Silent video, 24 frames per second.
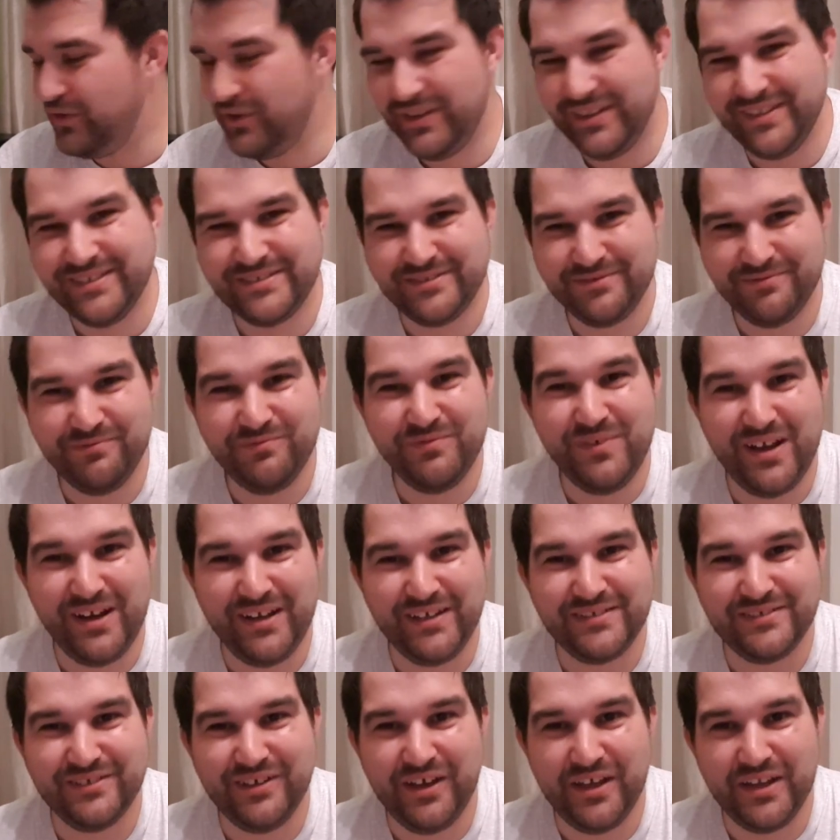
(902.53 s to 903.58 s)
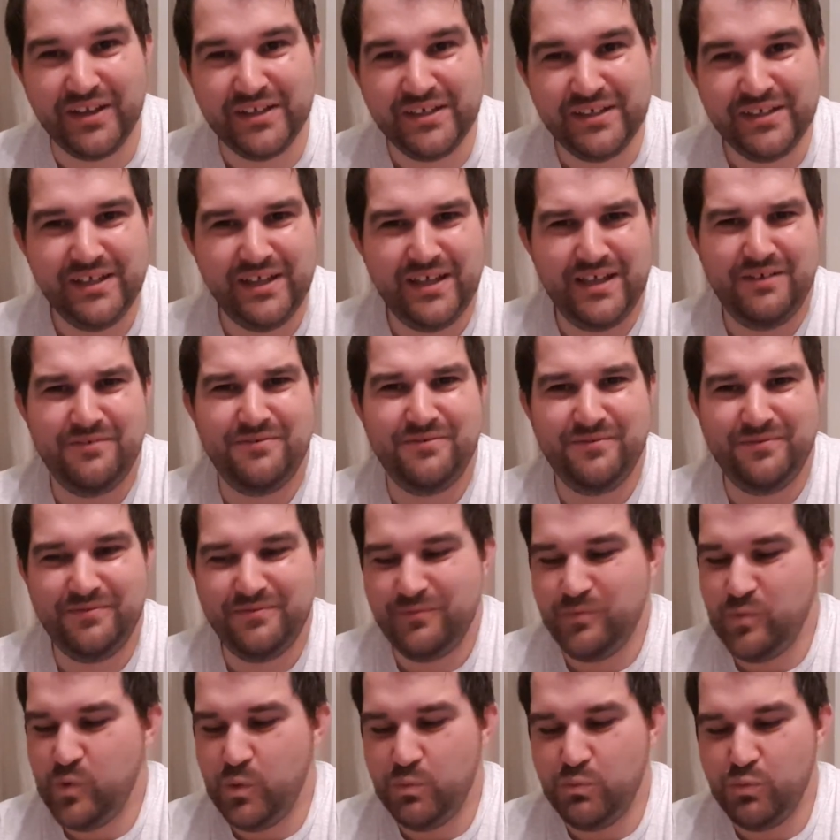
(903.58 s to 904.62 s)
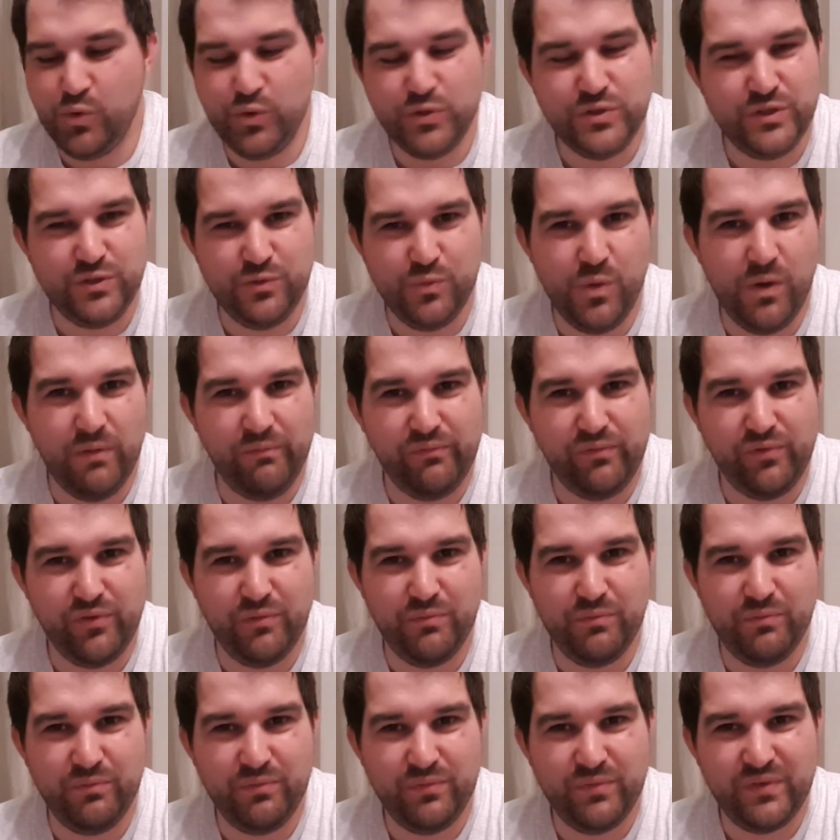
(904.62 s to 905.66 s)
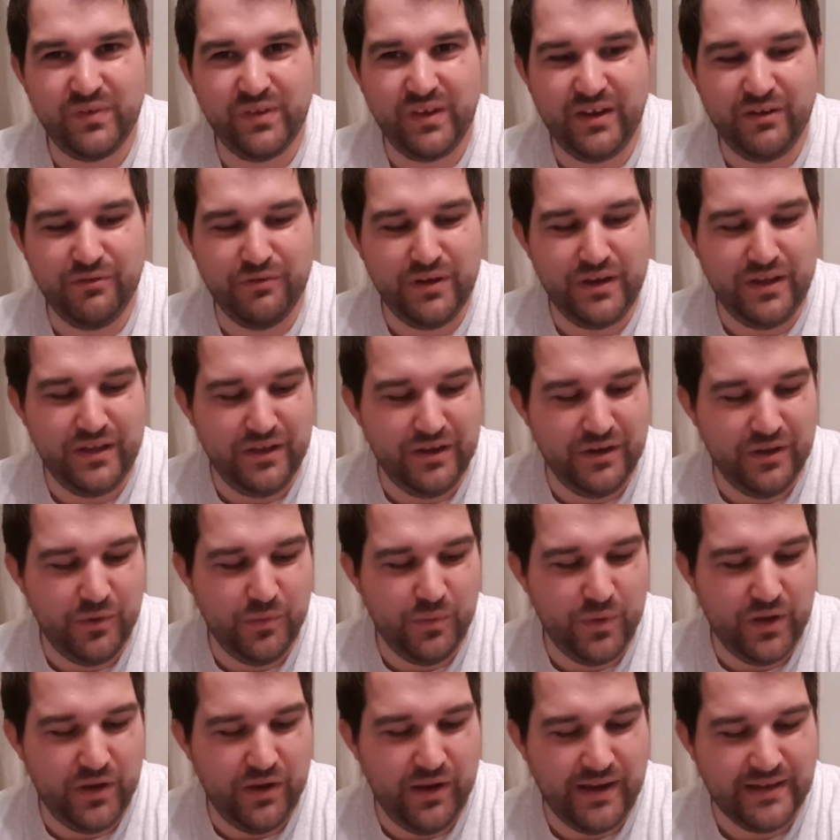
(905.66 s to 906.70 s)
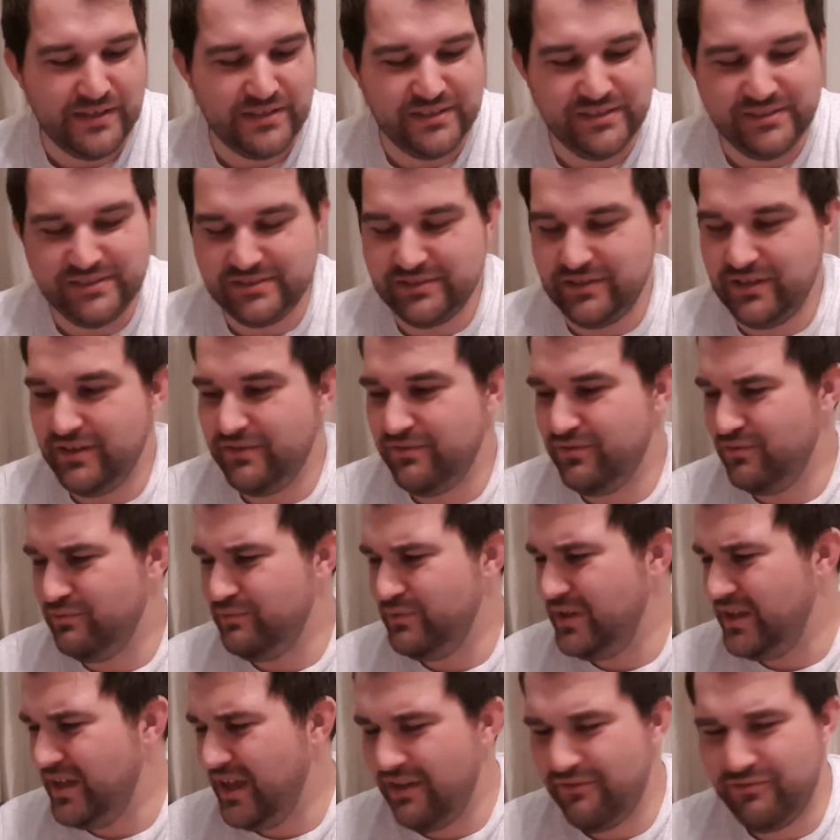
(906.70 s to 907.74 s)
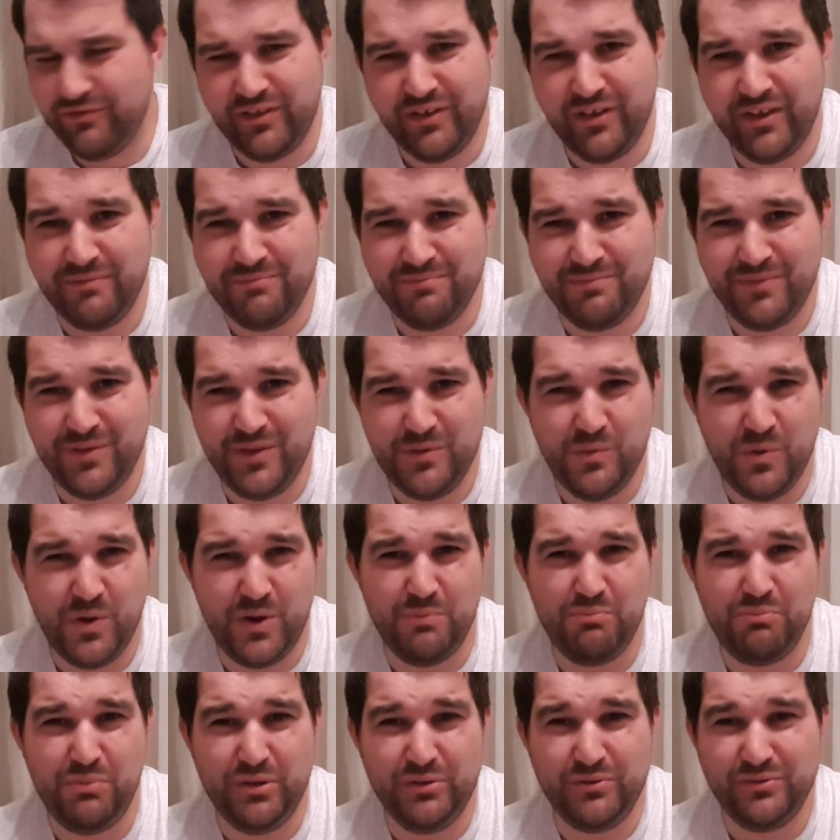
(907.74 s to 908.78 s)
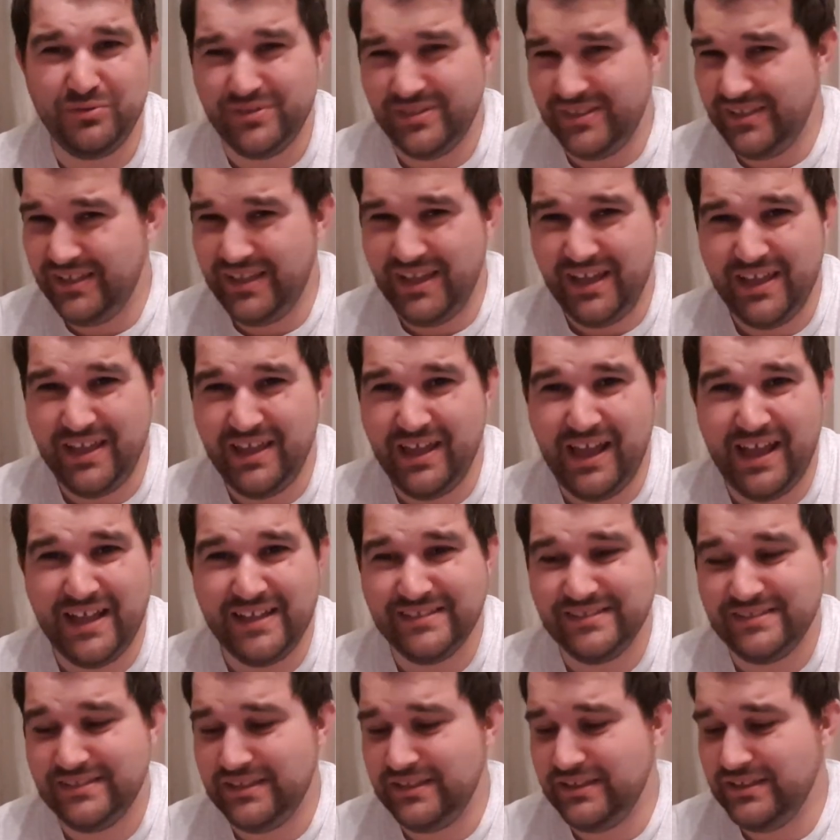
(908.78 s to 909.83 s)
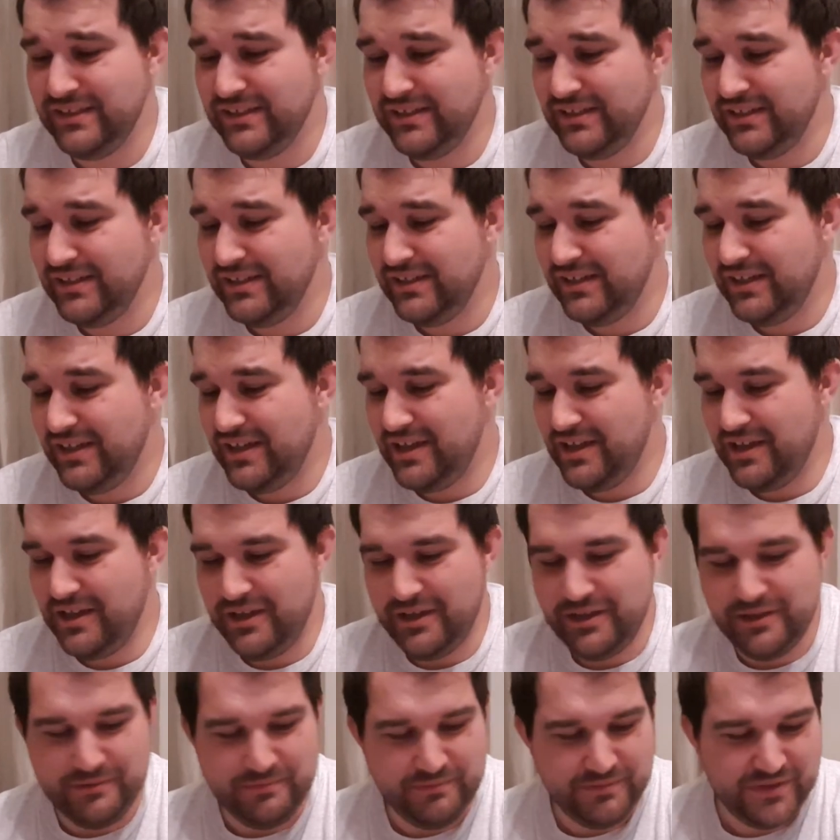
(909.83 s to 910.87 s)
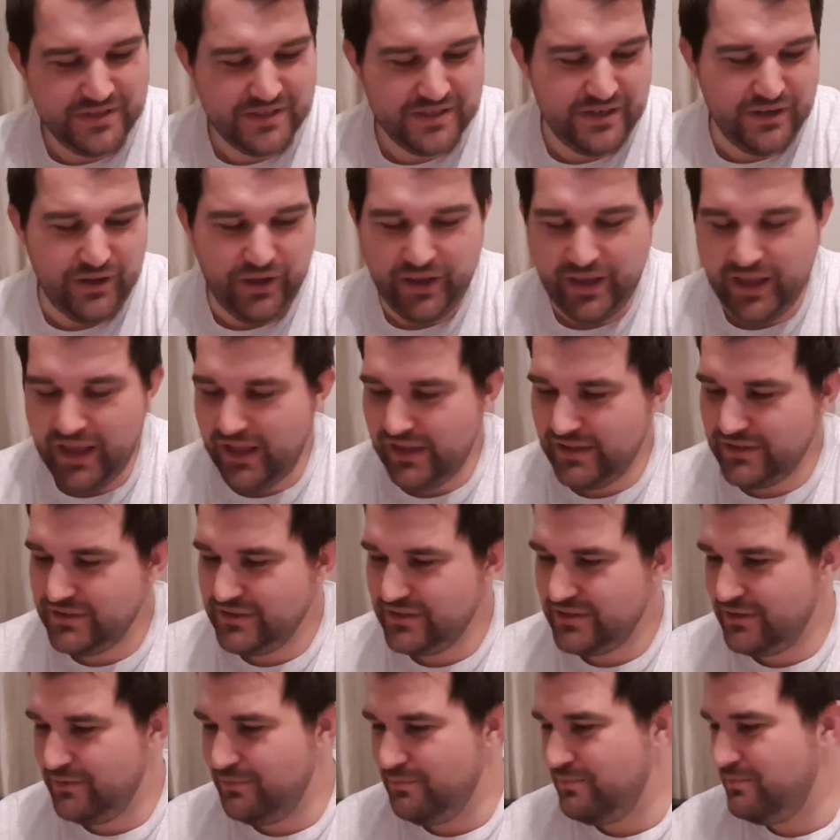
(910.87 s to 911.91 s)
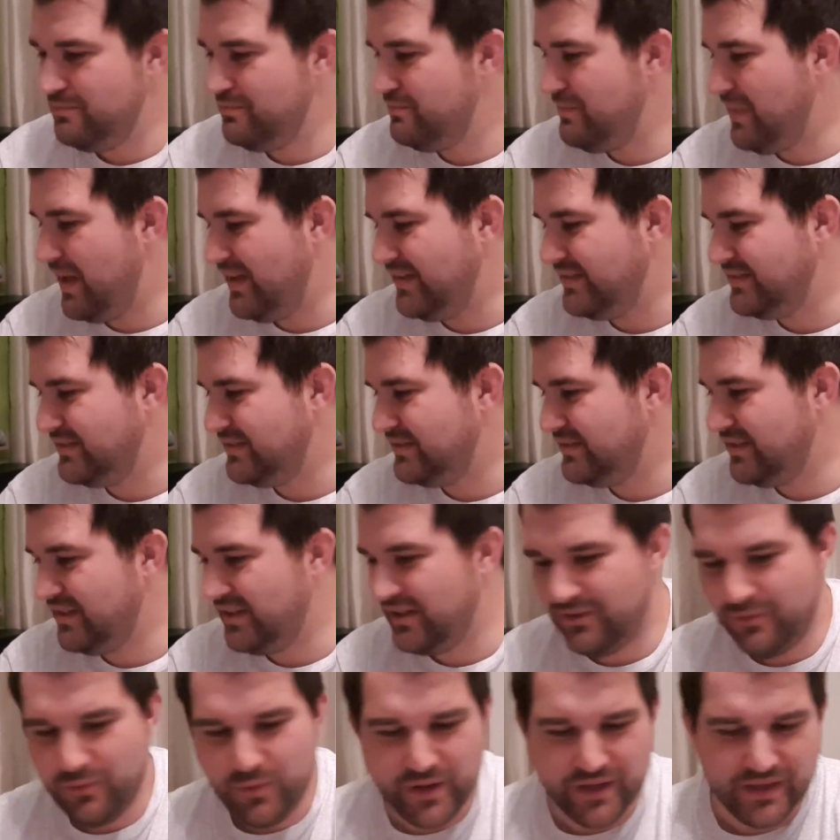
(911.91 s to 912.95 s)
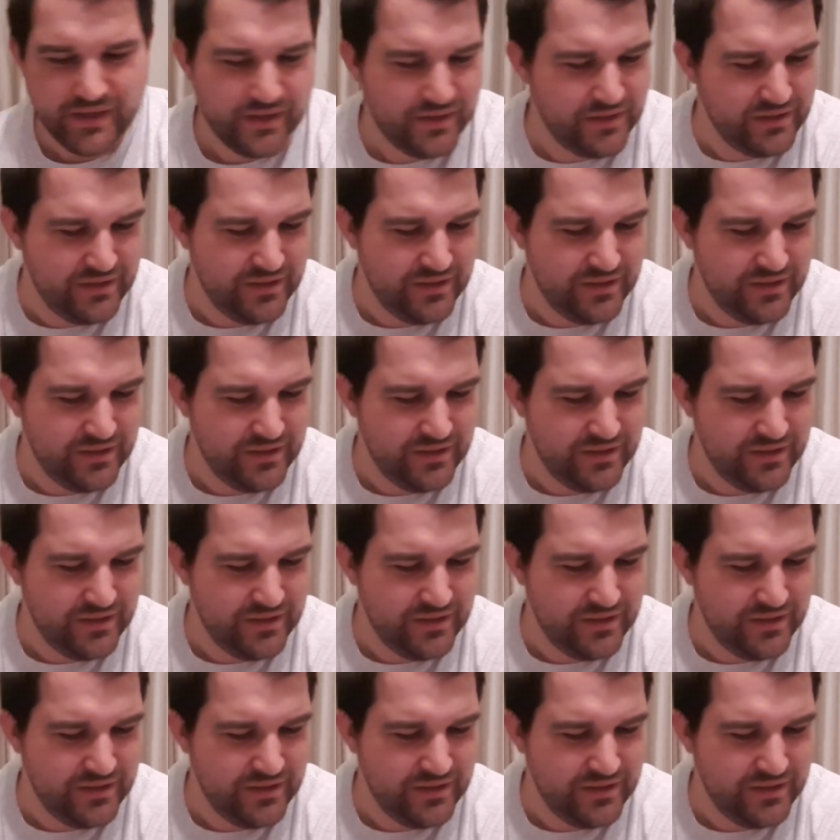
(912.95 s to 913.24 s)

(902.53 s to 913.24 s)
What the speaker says: doing this. I'm well excited. what more do you want from scenery? You know, when you're actually excited from, when you have something that you want to build and get your hands in. Just looking at it's just amazing, and I want to.